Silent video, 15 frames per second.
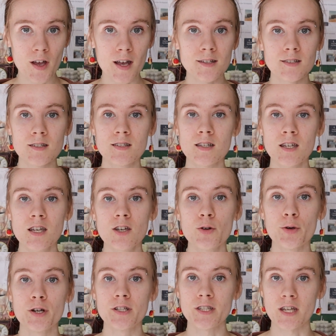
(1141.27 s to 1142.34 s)
as a tea
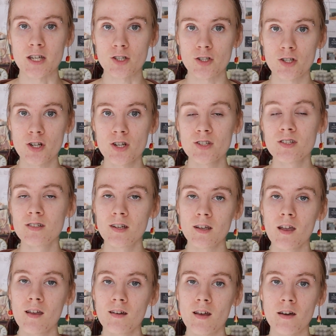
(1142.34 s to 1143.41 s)
or a tincture.
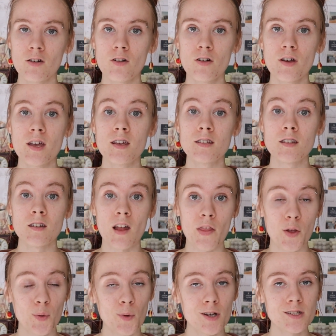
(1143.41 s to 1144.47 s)
Stinging nettle is
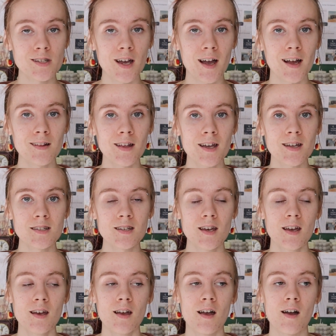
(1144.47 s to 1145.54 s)
another one to highlight.
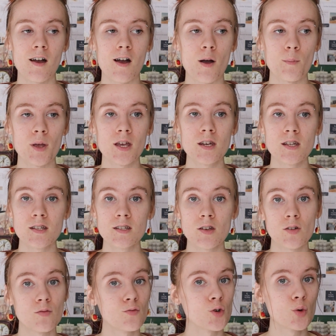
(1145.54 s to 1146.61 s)

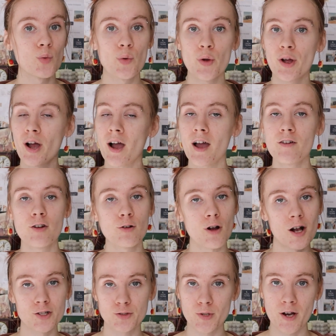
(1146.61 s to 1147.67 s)
I
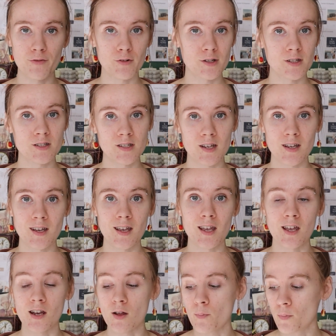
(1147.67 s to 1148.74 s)
cross-referenced it
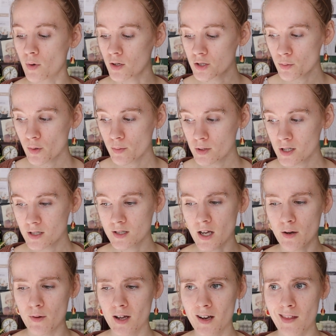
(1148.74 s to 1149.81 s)
in multiple books.
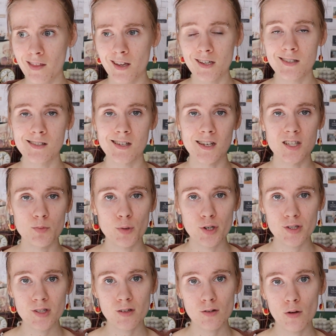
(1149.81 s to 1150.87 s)
I read, I think, 6
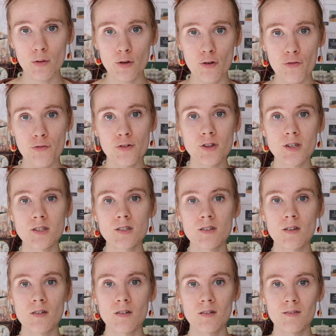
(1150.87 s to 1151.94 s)
books in total for this.
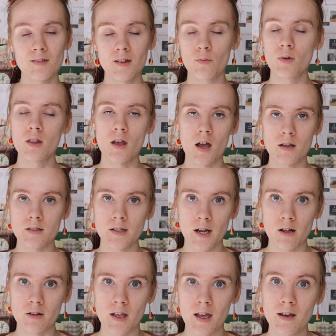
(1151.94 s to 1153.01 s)
Well, not
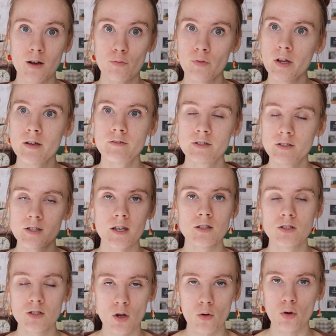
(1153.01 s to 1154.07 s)
entirely. I didn't read
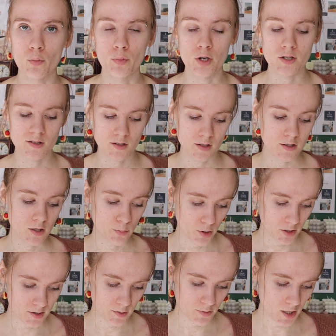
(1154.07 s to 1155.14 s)
6 total books because the
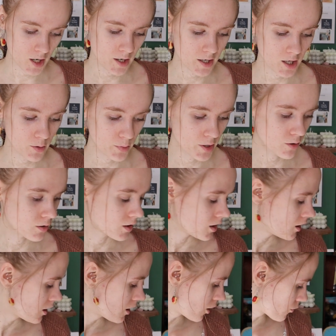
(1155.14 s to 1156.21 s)
books I'm talking about
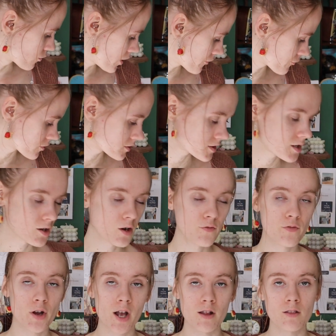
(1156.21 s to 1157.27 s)
referencing are
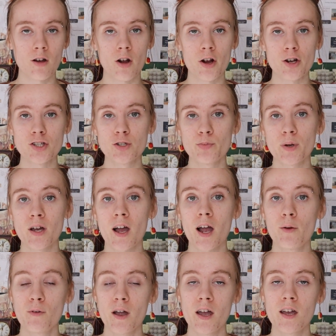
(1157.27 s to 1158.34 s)
very large, but I
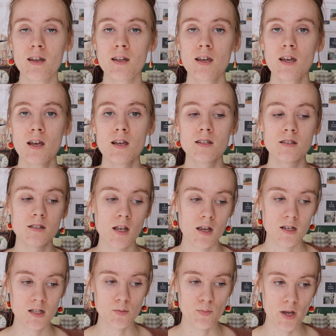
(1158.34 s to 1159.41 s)
read
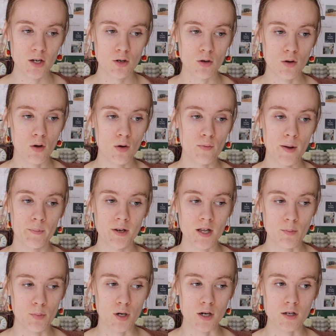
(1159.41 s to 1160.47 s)
6 medical
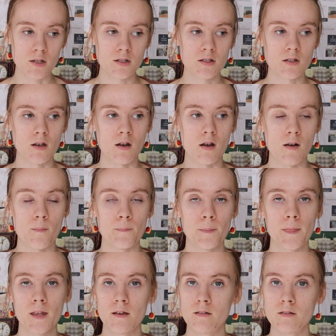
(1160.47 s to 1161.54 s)
remedy books
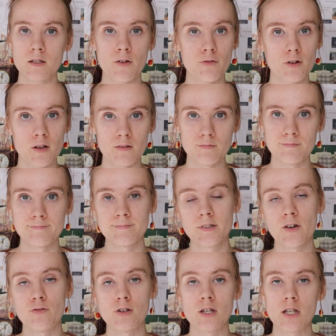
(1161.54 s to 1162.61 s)
different
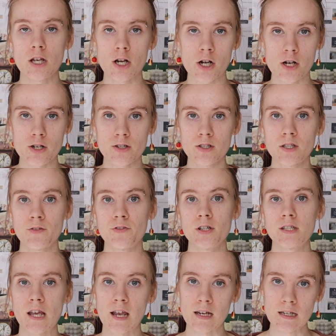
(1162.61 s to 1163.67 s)
years,
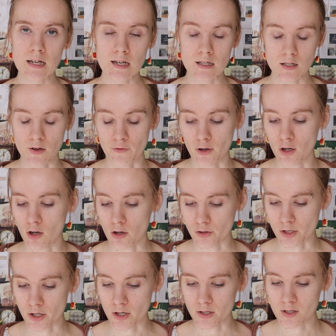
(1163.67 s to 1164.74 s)
different techniques, different
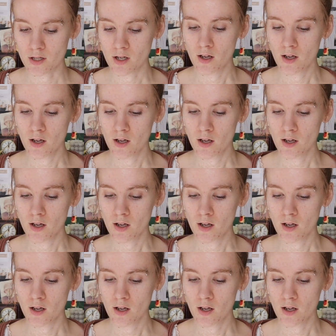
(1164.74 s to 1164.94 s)
cultures.